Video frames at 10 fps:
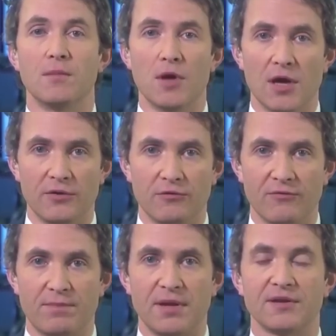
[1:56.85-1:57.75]
and the
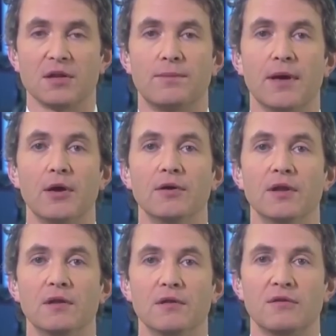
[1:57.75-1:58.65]
murder of political
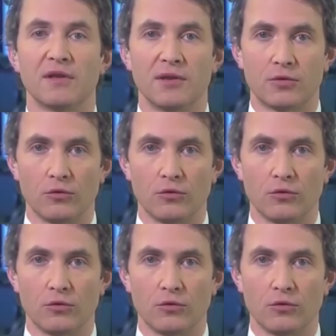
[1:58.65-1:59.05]
opponents and the